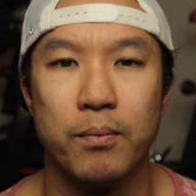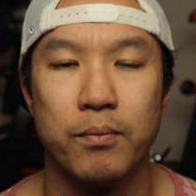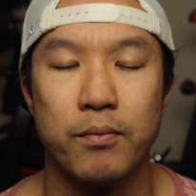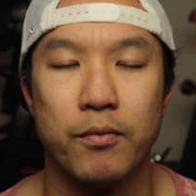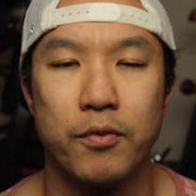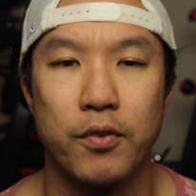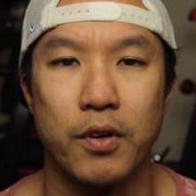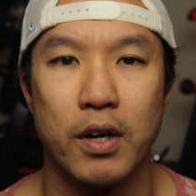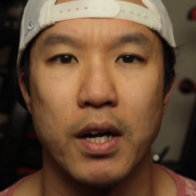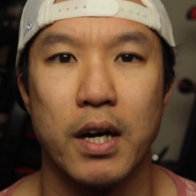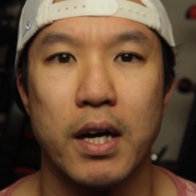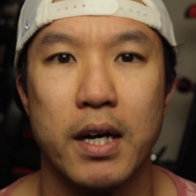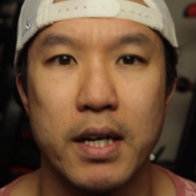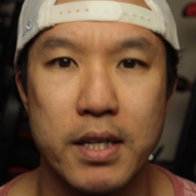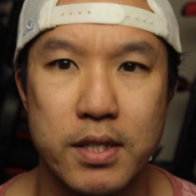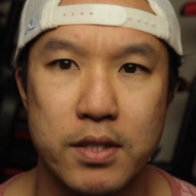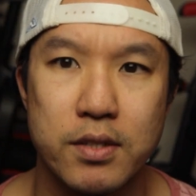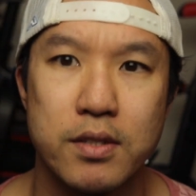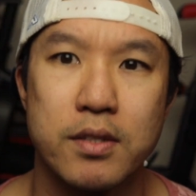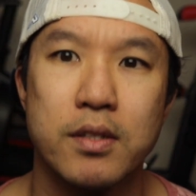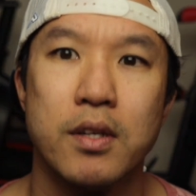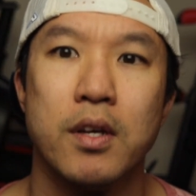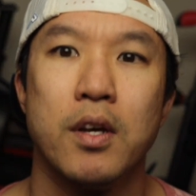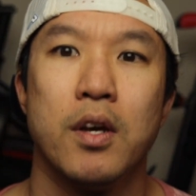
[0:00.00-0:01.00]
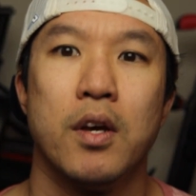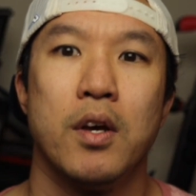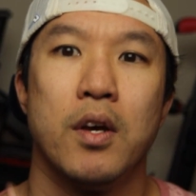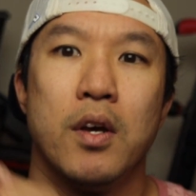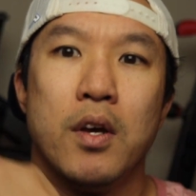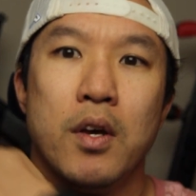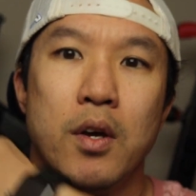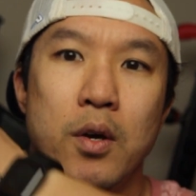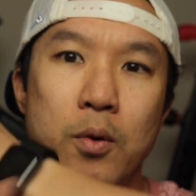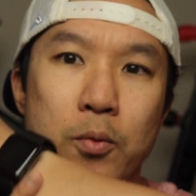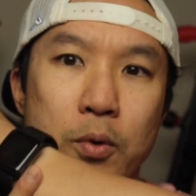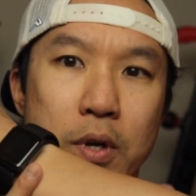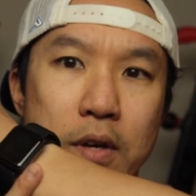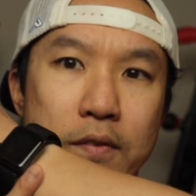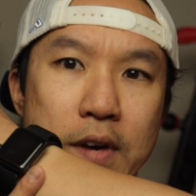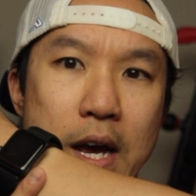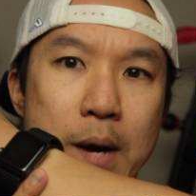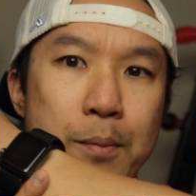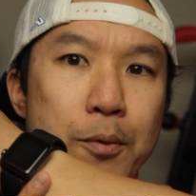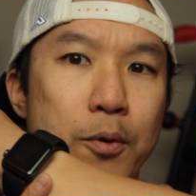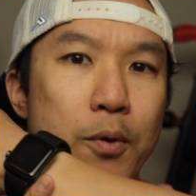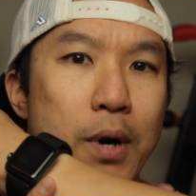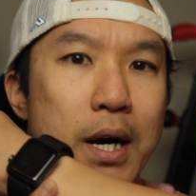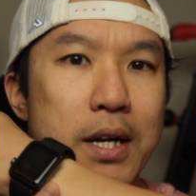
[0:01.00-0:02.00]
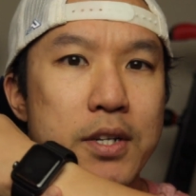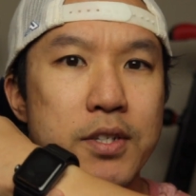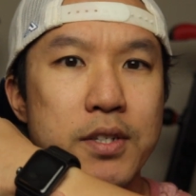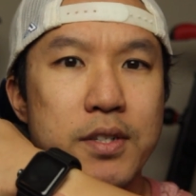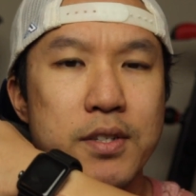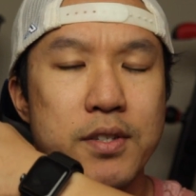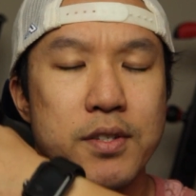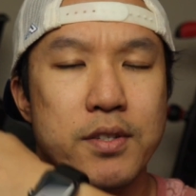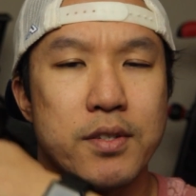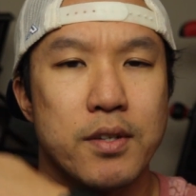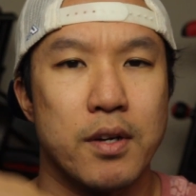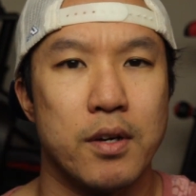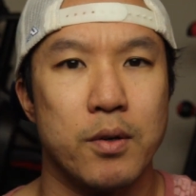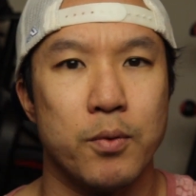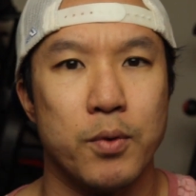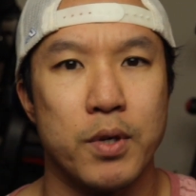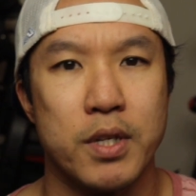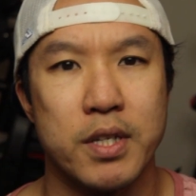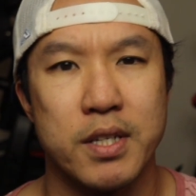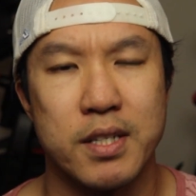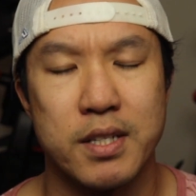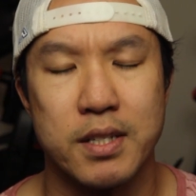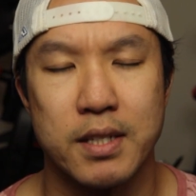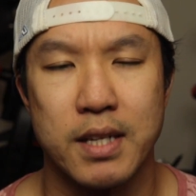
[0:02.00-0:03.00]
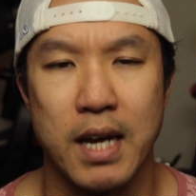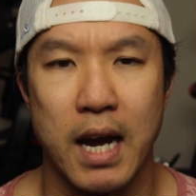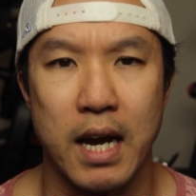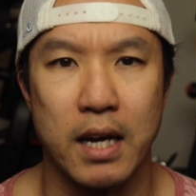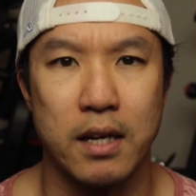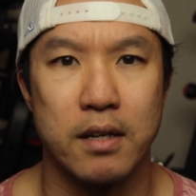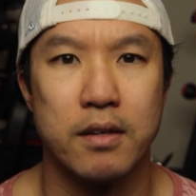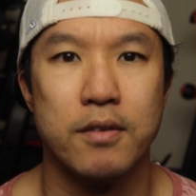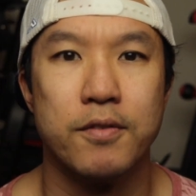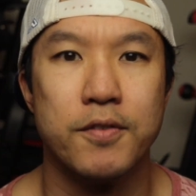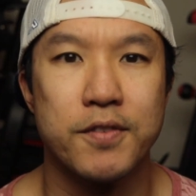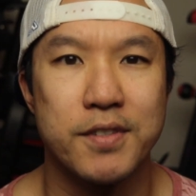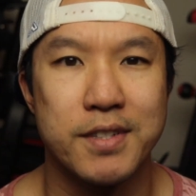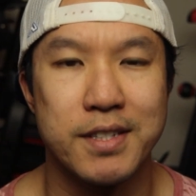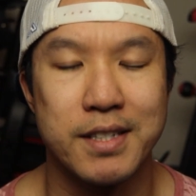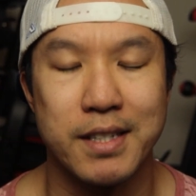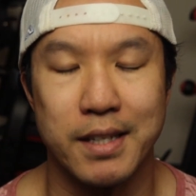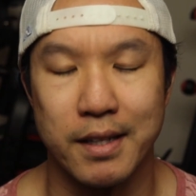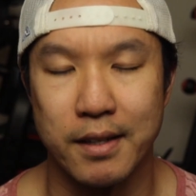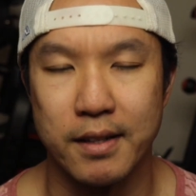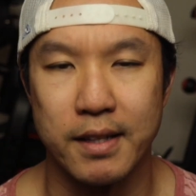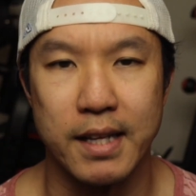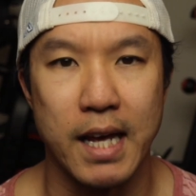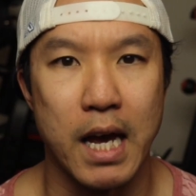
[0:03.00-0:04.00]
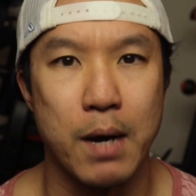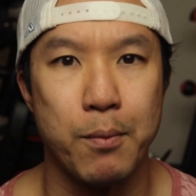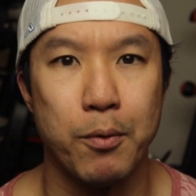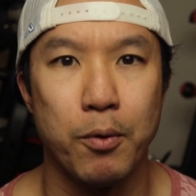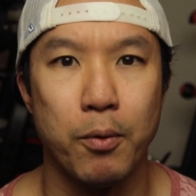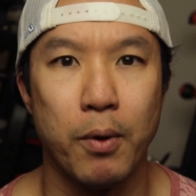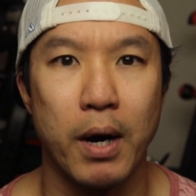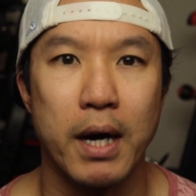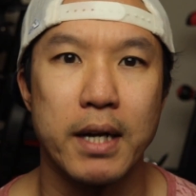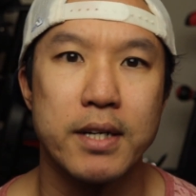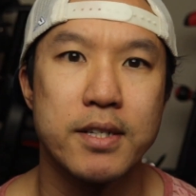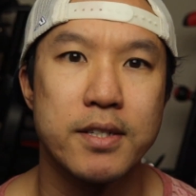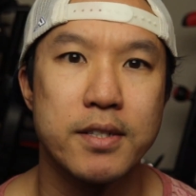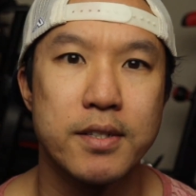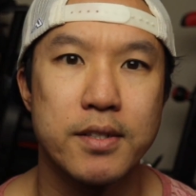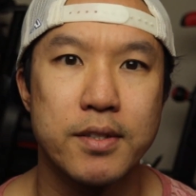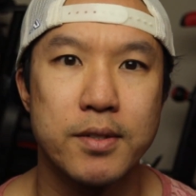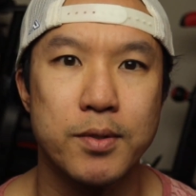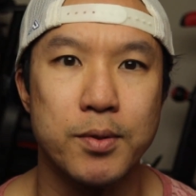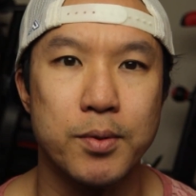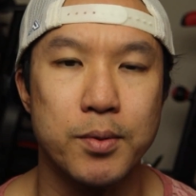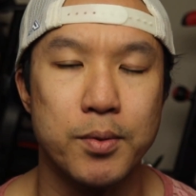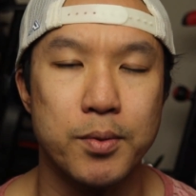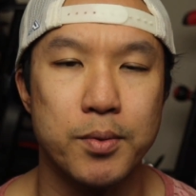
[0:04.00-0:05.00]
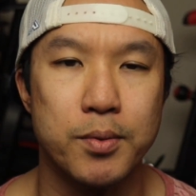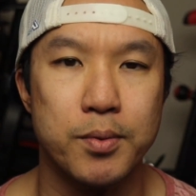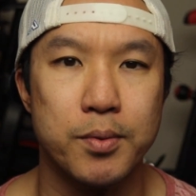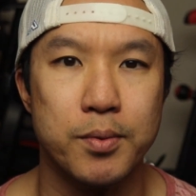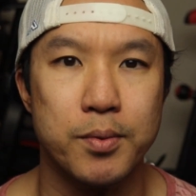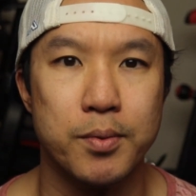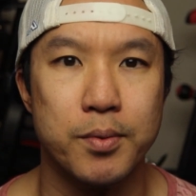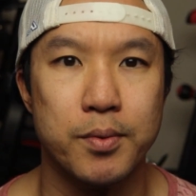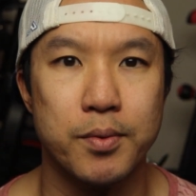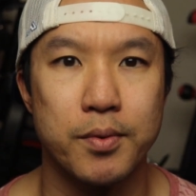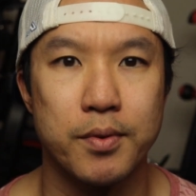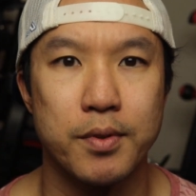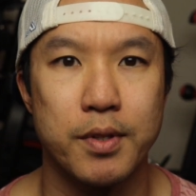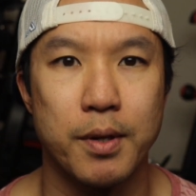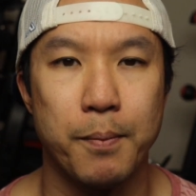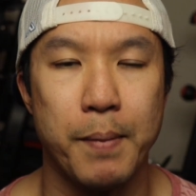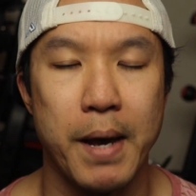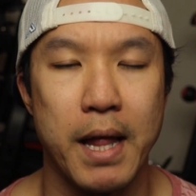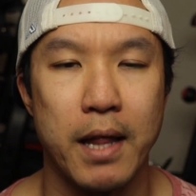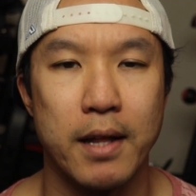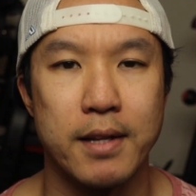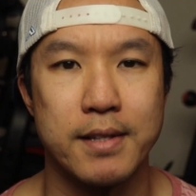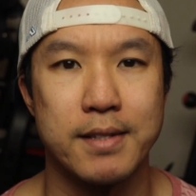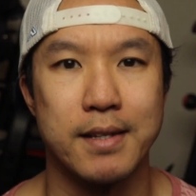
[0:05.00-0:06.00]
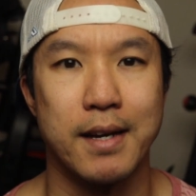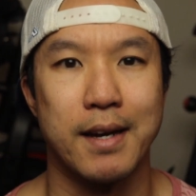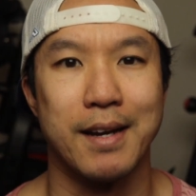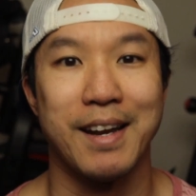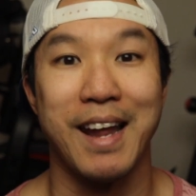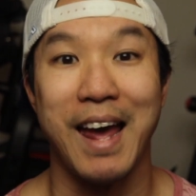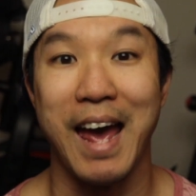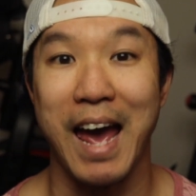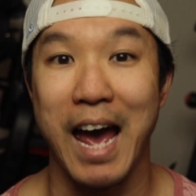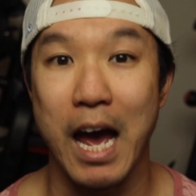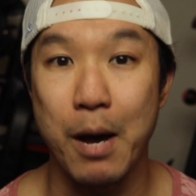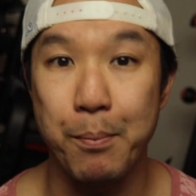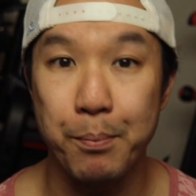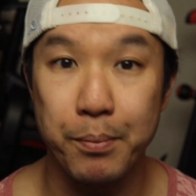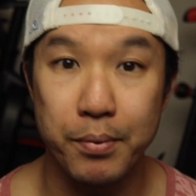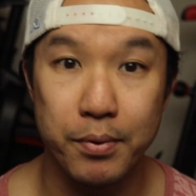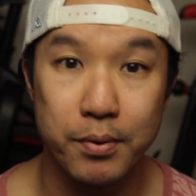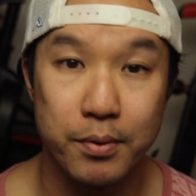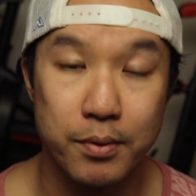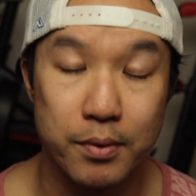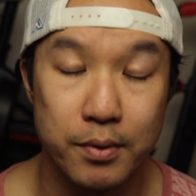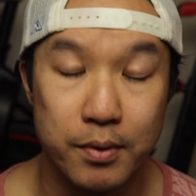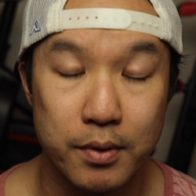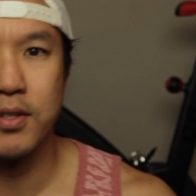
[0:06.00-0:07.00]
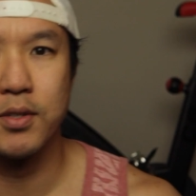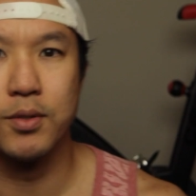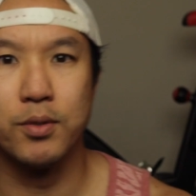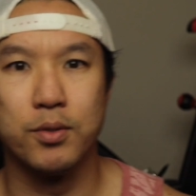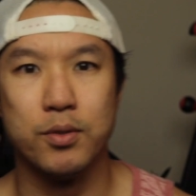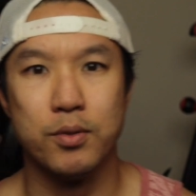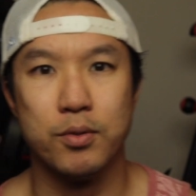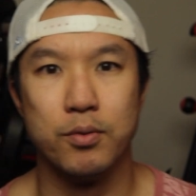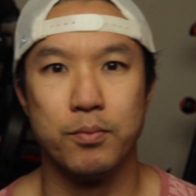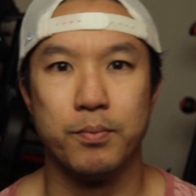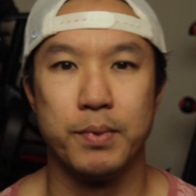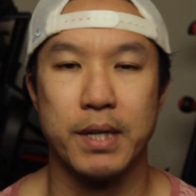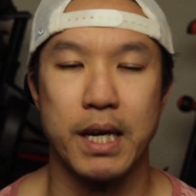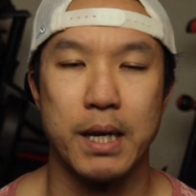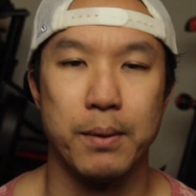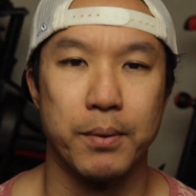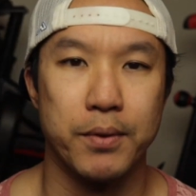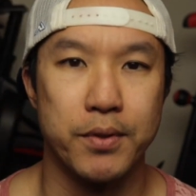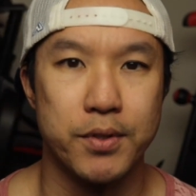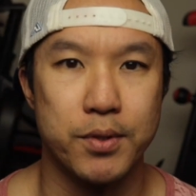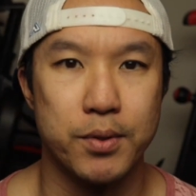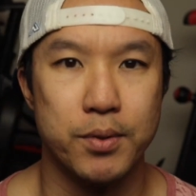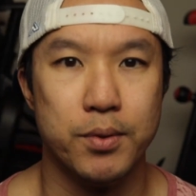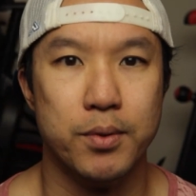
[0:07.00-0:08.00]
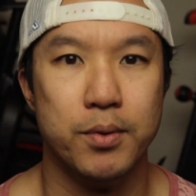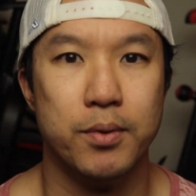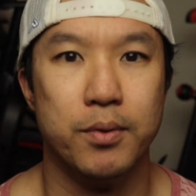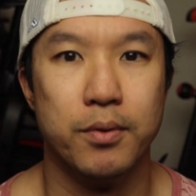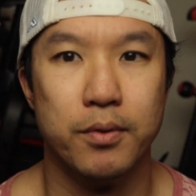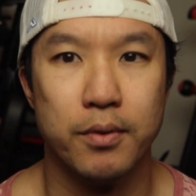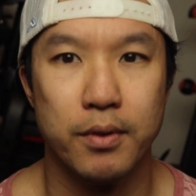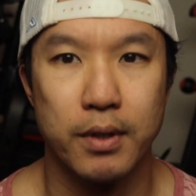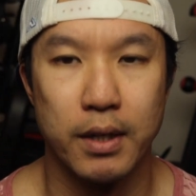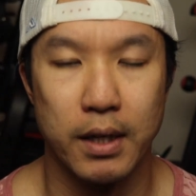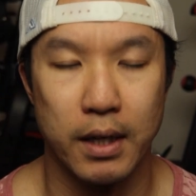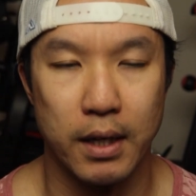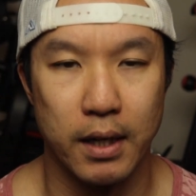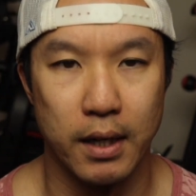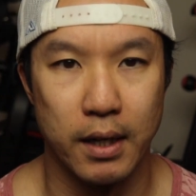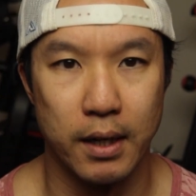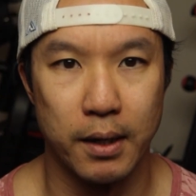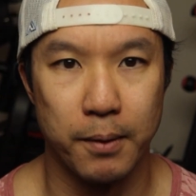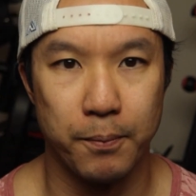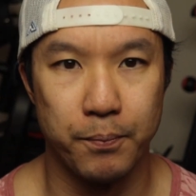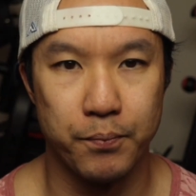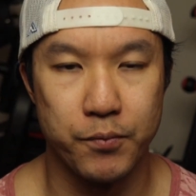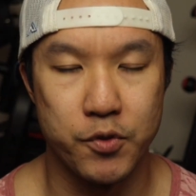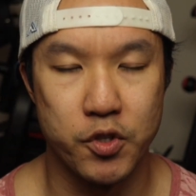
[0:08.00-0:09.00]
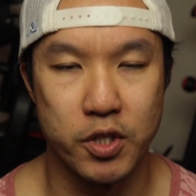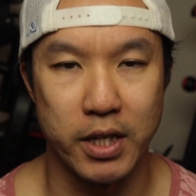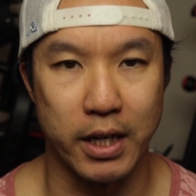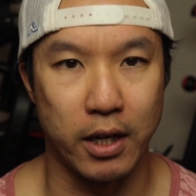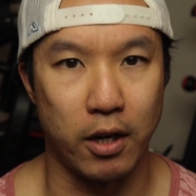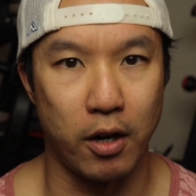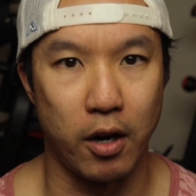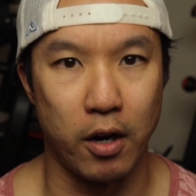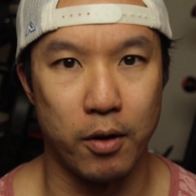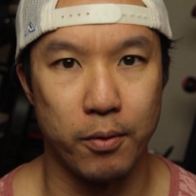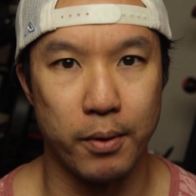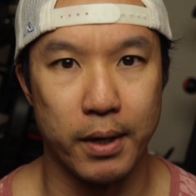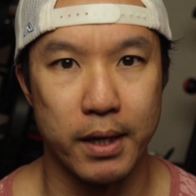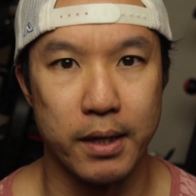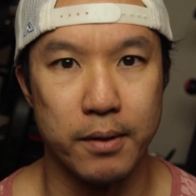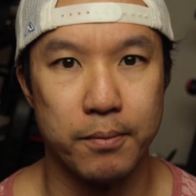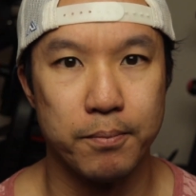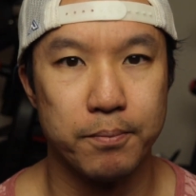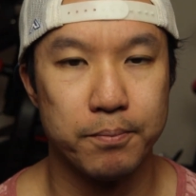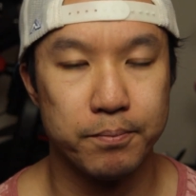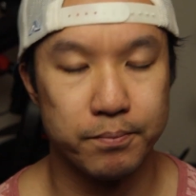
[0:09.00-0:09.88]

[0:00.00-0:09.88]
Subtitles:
For us, we have Apple Watches, so we just kind of sync the Apple Watch to the Peloton app to be able to check our heart rate.